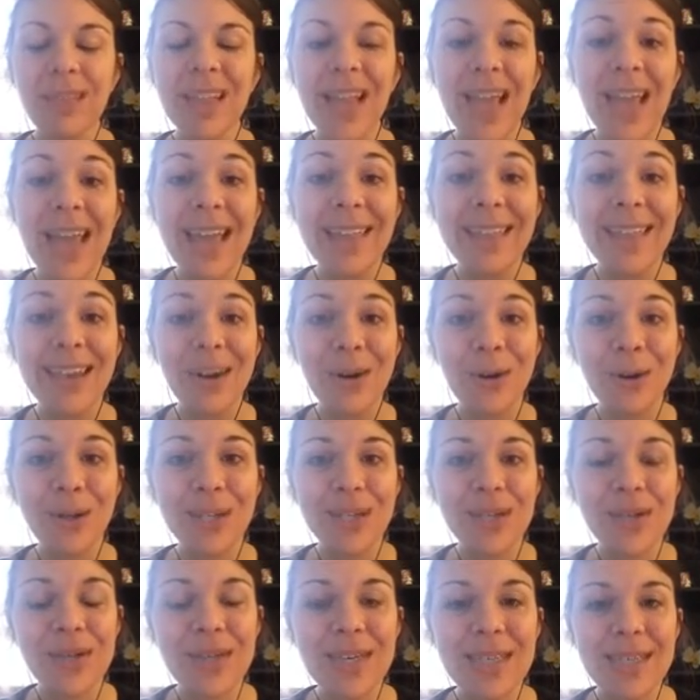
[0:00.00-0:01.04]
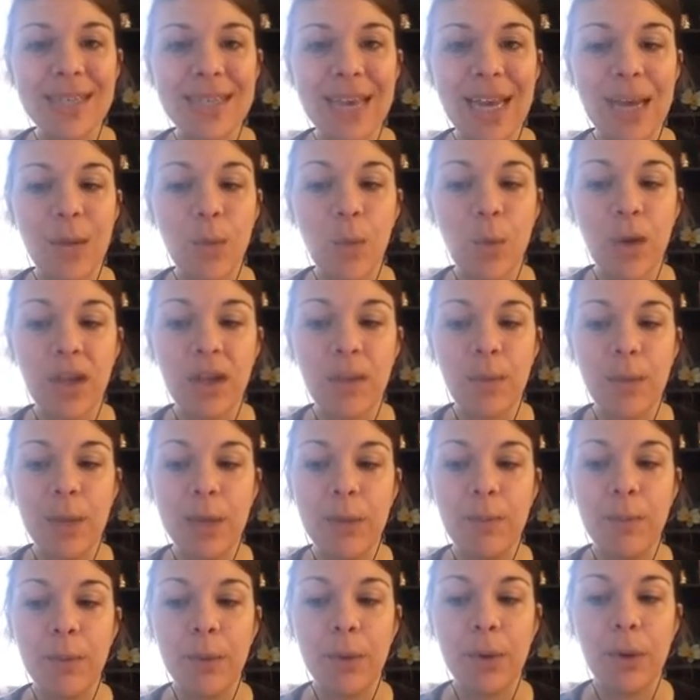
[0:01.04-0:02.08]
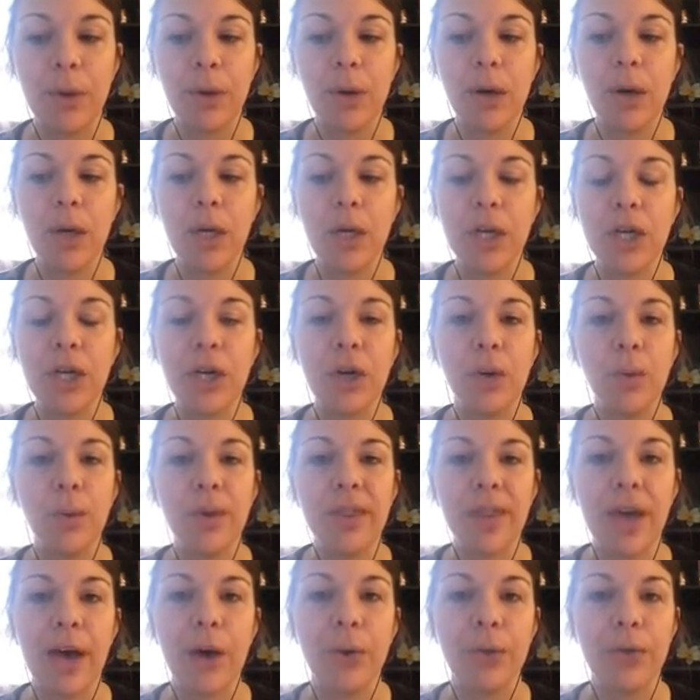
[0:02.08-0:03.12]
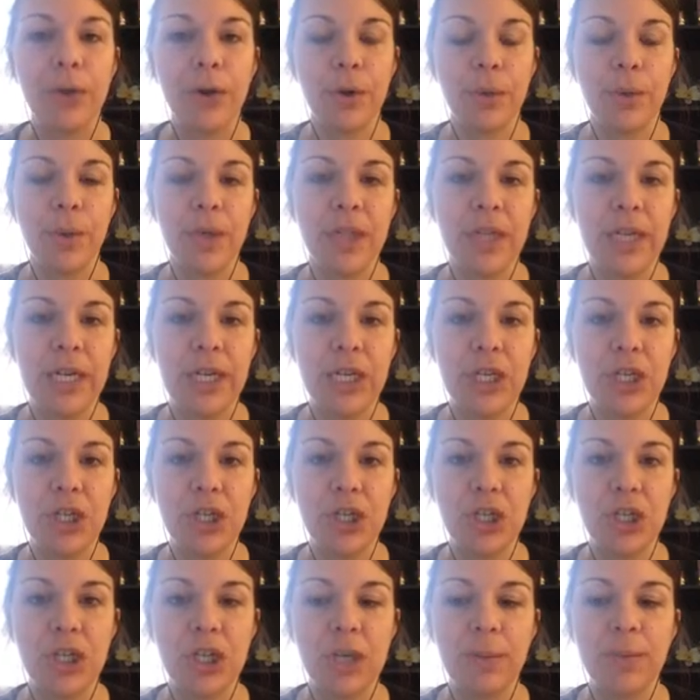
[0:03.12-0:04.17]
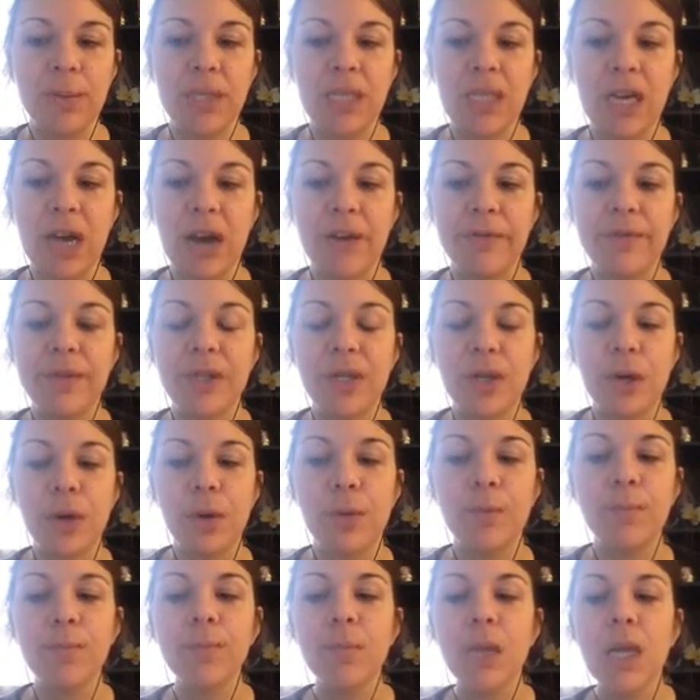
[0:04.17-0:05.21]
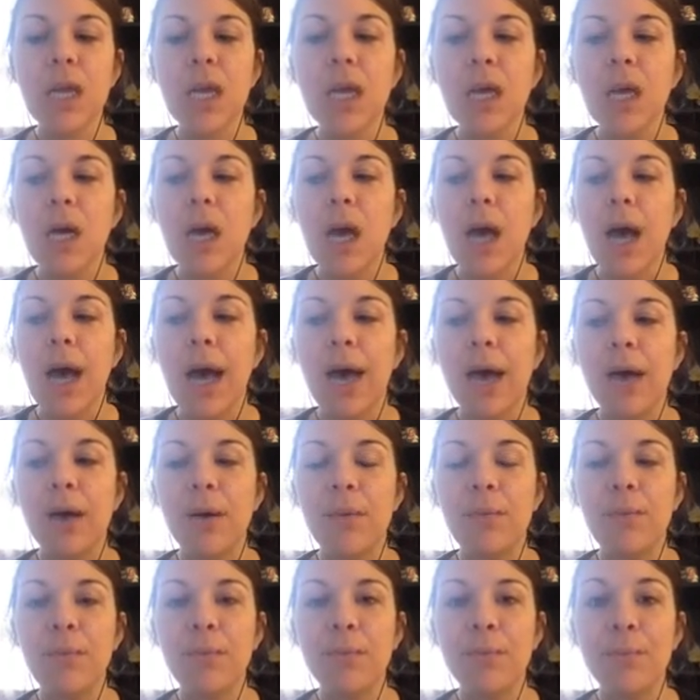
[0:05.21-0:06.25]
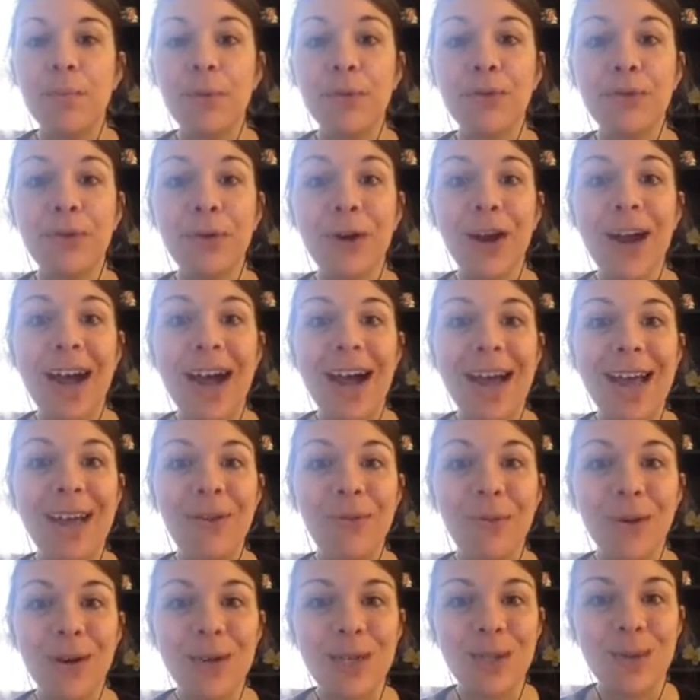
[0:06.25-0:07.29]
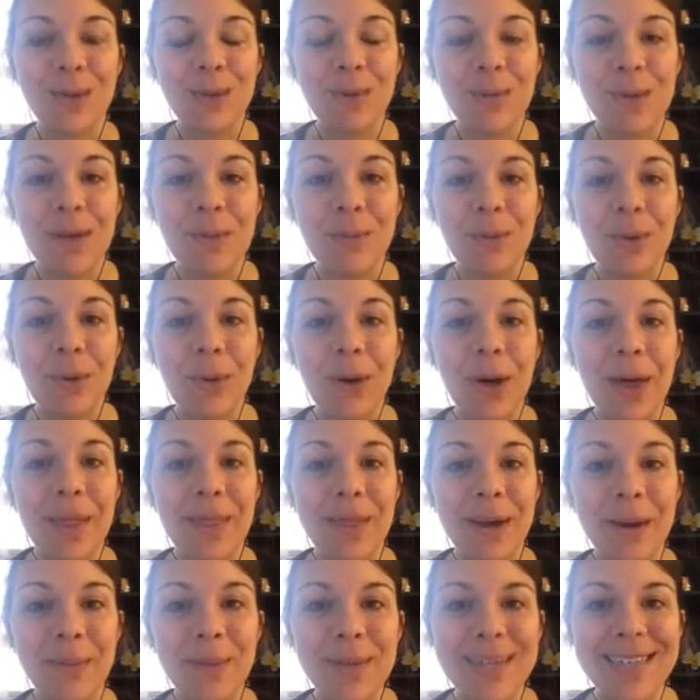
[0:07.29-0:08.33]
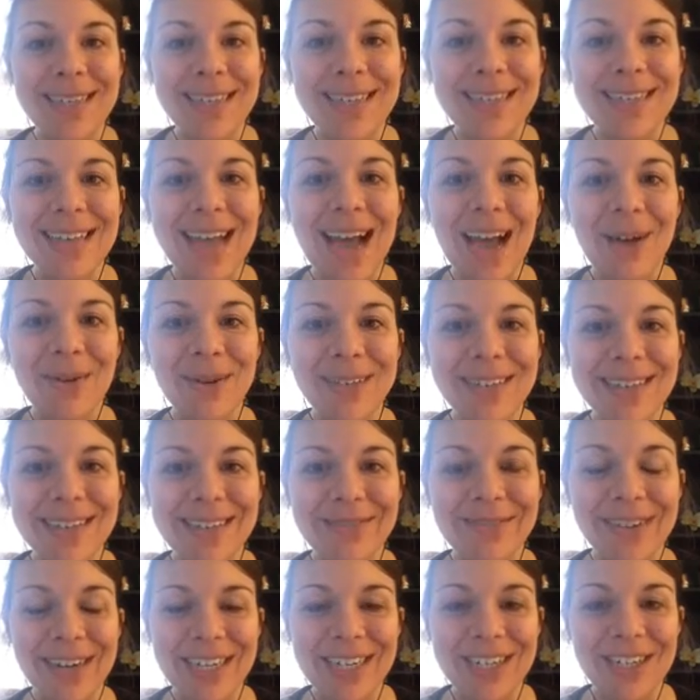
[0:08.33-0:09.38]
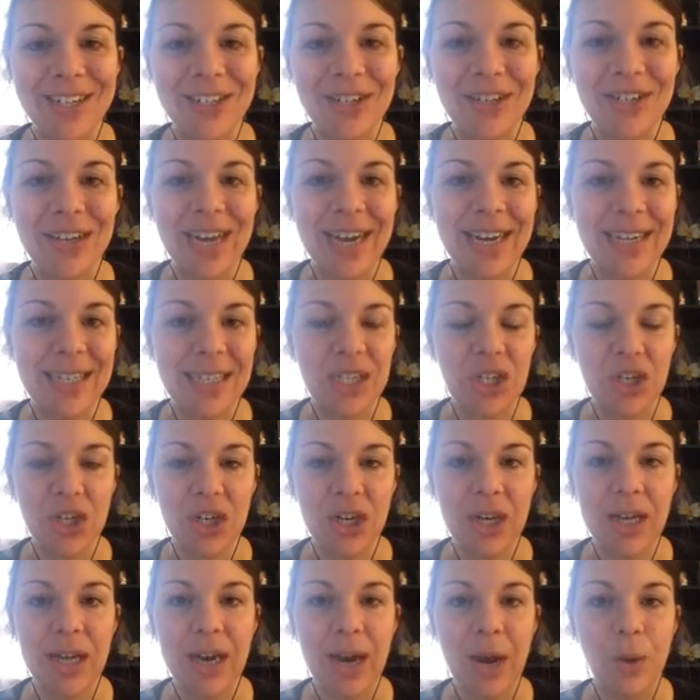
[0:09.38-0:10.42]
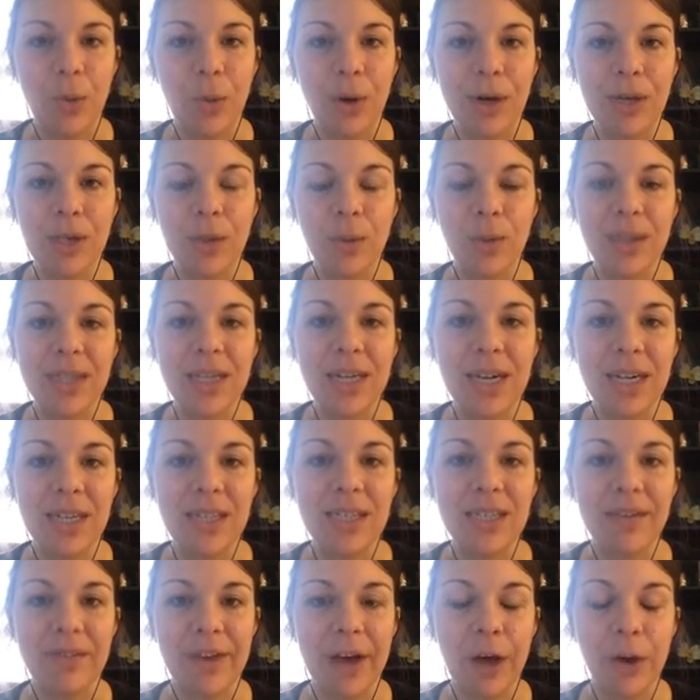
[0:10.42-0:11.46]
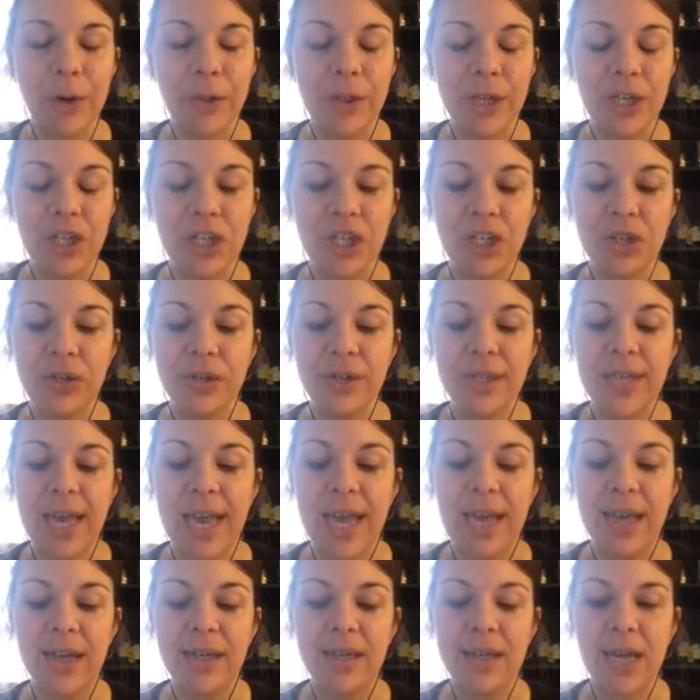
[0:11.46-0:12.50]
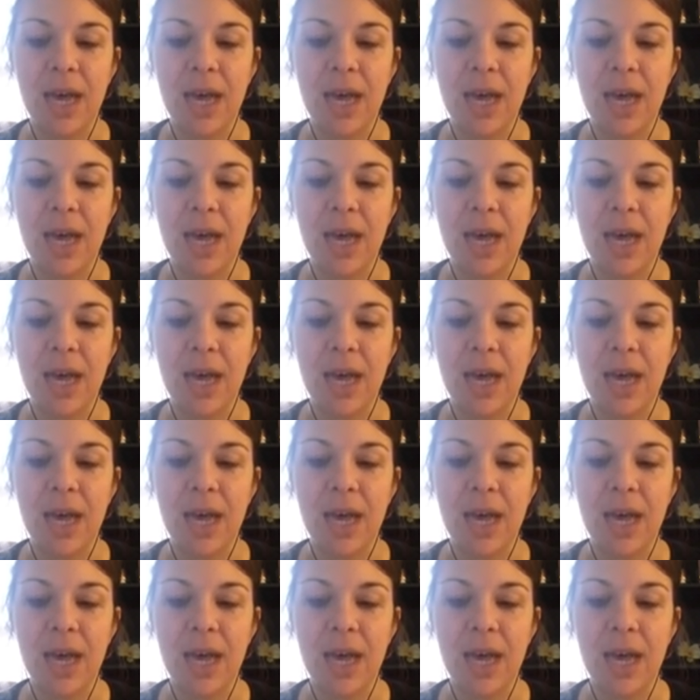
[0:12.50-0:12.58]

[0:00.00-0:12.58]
And then also the same with people, with health or relationship stuff. So before I worked with people on their business, I was a registered dietitian, and I worked with tons of health issues. And